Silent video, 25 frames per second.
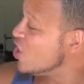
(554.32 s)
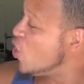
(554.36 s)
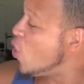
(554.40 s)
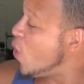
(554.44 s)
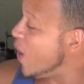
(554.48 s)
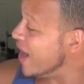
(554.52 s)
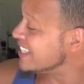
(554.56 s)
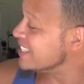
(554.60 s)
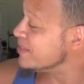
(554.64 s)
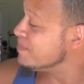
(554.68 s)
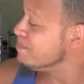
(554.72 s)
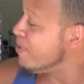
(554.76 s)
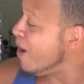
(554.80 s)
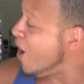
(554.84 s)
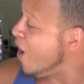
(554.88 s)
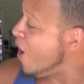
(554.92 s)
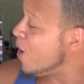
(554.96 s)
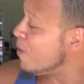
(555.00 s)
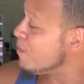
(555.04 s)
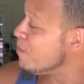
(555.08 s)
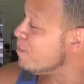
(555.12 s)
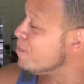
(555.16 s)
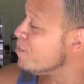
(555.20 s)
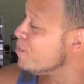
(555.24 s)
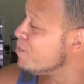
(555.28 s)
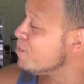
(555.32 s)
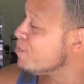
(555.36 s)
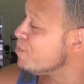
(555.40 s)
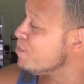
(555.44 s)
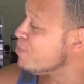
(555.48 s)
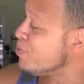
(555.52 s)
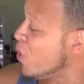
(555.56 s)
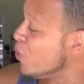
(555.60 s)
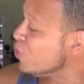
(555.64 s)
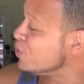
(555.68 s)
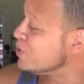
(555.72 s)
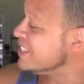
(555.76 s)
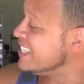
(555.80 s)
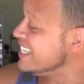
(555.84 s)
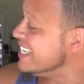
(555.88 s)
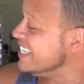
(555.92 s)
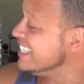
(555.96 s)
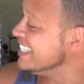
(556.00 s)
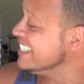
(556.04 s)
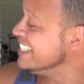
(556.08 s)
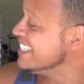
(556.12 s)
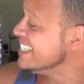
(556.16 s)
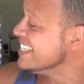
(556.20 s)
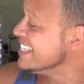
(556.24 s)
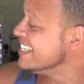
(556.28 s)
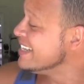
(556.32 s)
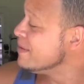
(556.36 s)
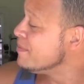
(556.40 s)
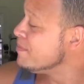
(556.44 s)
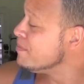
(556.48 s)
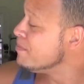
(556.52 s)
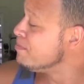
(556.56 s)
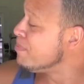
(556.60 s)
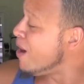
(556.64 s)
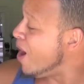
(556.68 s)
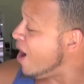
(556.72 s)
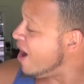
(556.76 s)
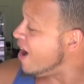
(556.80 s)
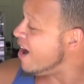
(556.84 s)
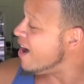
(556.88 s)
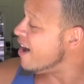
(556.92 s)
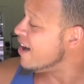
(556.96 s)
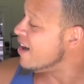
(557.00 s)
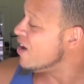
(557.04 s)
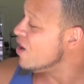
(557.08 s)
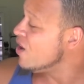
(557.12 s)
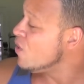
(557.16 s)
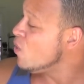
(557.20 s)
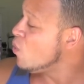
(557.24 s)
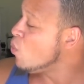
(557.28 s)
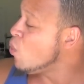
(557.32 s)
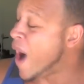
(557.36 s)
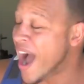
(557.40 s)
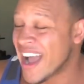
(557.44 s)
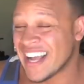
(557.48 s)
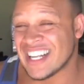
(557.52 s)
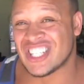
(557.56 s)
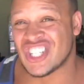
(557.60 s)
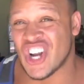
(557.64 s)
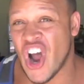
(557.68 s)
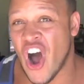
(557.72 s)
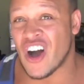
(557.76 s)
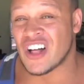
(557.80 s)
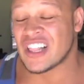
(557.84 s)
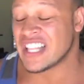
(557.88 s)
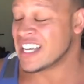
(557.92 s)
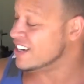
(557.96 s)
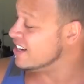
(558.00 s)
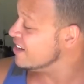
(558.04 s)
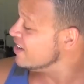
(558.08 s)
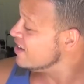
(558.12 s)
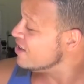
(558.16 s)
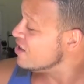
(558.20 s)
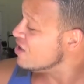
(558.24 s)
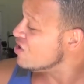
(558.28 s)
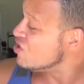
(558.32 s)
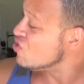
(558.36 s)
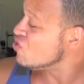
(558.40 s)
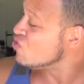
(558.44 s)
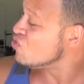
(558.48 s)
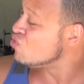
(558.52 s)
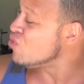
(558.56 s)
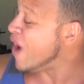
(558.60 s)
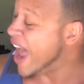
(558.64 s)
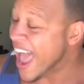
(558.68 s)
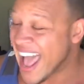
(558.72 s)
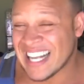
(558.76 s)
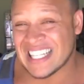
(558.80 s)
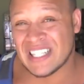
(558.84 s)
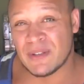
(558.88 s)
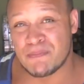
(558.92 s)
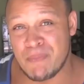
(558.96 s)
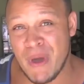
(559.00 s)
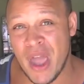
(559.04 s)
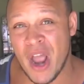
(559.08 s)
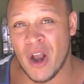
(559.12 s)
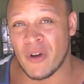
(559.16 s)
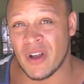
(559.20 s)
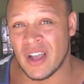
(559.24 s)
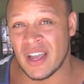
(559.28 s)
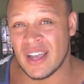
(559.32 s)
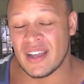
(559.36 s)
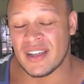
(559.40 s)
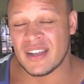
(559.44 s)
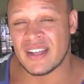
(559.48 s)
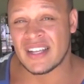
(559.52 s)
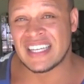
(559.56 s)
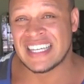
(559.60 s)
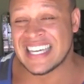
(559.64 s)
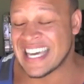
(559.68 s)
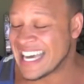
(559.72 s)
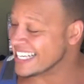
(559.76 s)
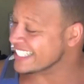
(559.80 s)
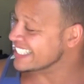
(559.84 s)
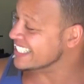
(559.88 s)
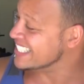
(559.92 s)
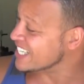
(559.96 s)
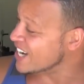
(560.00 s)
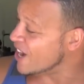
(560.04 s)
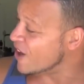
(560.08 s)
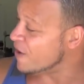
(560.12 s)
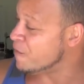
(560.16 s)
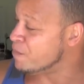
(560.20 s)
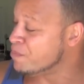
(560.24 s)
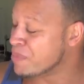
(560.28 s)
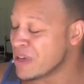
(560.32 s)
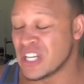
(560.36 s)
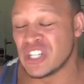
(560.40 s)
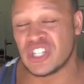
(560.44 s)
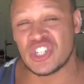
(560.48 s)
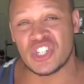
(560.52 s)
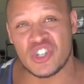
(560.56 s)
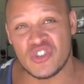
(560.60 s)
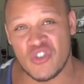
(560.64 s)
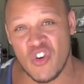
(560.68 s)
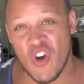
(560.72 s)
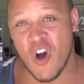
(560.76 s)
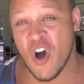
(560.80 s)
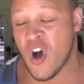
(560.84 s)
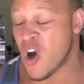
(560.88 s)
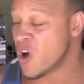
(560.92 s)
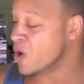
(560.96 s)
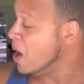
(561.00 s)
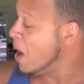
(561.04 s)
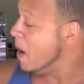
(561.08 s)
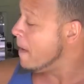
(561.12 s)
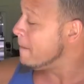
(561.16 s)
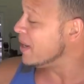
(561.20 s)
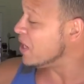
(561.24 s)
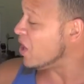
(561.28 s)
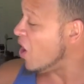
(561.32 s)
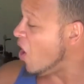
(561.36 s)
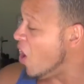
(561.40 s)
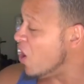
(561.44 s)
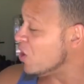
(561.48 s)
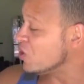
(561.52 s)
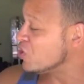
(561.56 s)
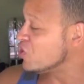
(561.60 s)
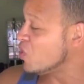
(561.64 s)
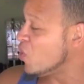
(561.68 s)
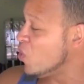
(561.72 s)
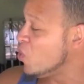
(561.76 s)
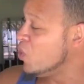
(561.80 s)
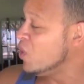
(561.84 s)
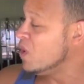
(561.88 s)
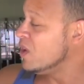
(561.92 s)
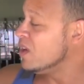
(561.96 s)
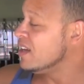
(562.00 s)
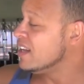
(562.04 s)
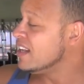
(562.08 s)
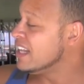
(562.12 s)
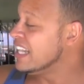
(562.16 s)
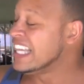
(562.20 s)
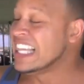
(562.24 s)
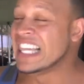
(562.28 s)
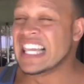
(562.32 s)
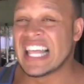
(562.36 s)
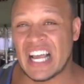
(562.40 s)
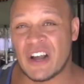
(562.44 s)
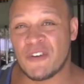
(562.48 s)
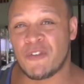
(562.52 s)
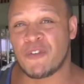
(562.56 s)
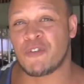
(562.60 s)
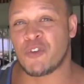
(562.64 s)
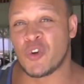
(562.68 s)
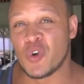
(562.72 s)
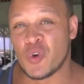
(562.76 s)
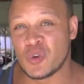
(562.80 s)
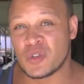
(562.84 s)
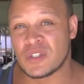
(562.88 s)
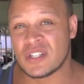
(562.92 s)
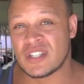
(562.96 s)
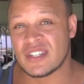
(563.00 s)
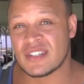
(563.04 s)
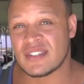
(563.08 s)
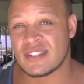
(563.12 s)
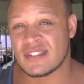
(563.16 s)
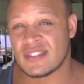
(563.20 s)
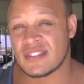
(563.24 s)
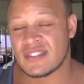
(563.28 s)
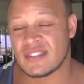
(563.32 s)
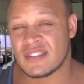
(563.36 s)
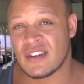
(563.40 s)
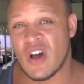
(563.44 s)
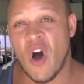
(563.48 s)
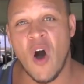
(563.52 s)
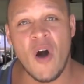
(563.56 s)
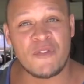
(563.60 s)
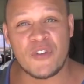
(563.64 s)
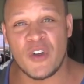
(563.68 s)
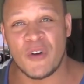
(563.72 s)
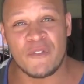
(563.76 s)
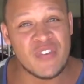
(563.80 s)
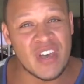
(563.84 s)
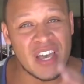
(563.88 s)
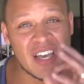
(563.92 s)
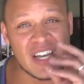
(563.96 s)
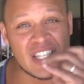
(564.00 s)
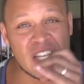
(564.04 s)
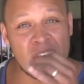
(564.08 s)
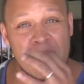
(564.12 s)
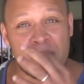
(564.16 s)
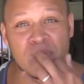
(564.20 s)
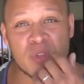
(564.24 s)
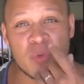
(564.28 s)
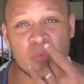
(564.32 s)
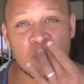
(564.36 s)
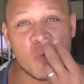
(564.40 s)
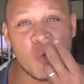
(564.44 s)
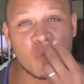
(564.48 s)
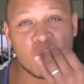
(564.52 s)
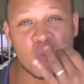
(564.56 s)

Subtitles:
Quest Bar, protein bar, white chocolate, raspberry, get tough, be strong, but also lick fruit off your fingertips,